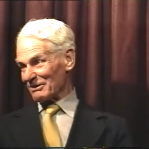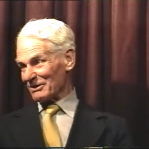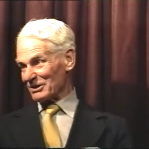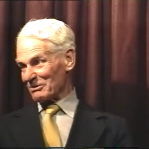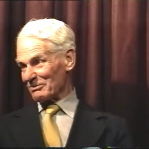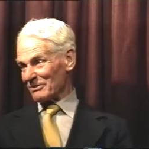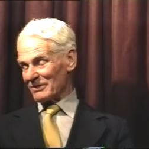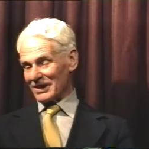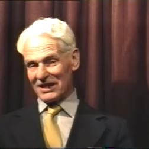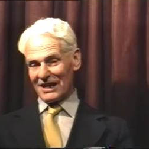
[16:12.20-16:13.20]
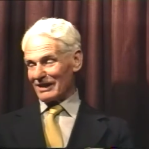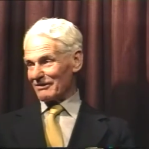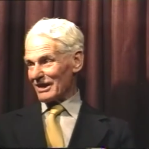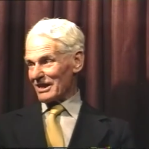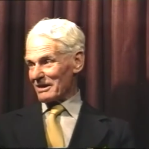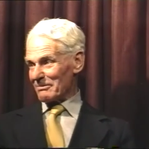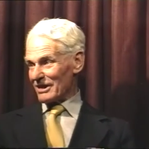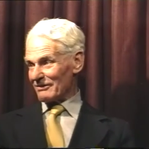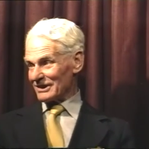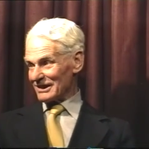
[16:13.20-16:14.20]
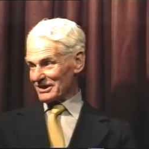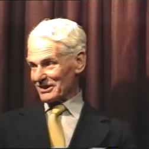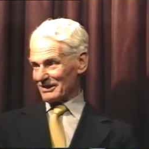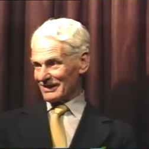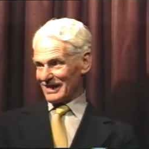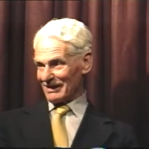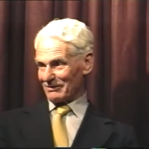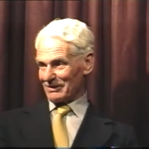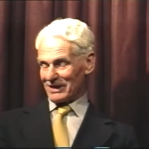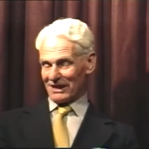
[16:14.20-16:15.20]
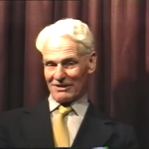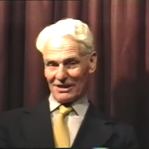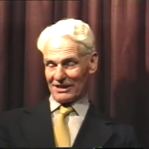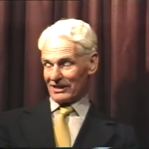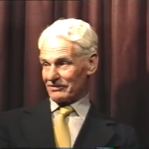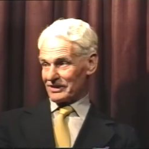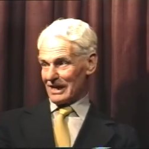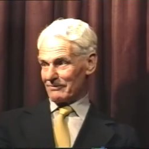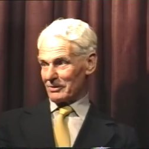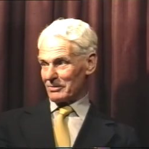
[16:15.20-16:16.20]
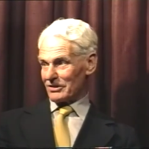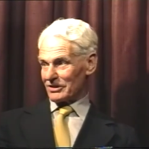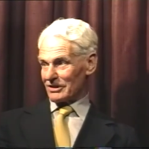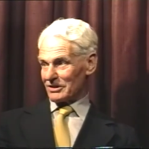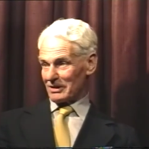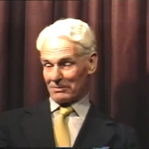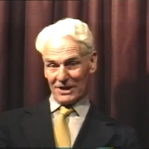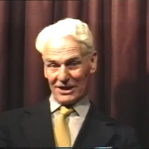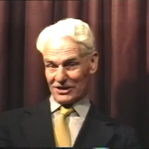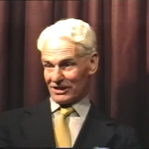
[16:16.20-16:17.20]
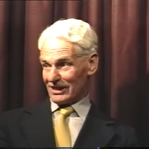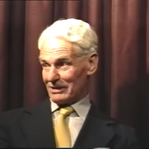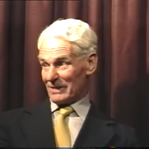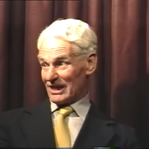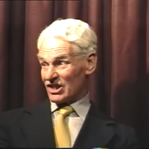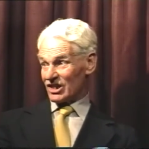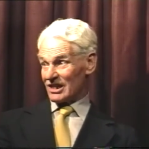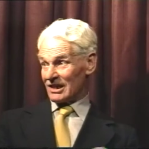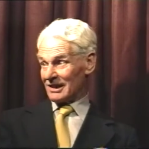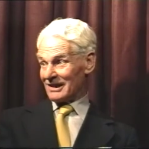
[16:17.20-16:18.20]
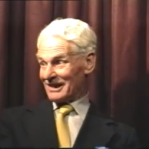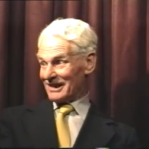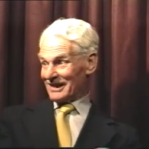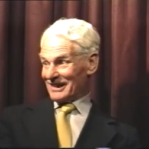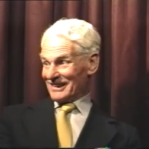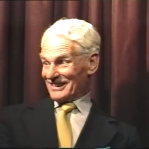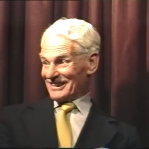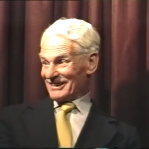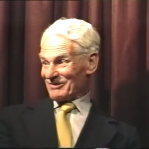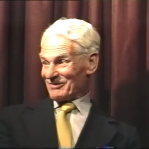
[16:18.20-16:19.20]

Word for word: which are dull and rather profitless, yes. take, take rather a lot of time for both the, the punisher and the punishee. Yes.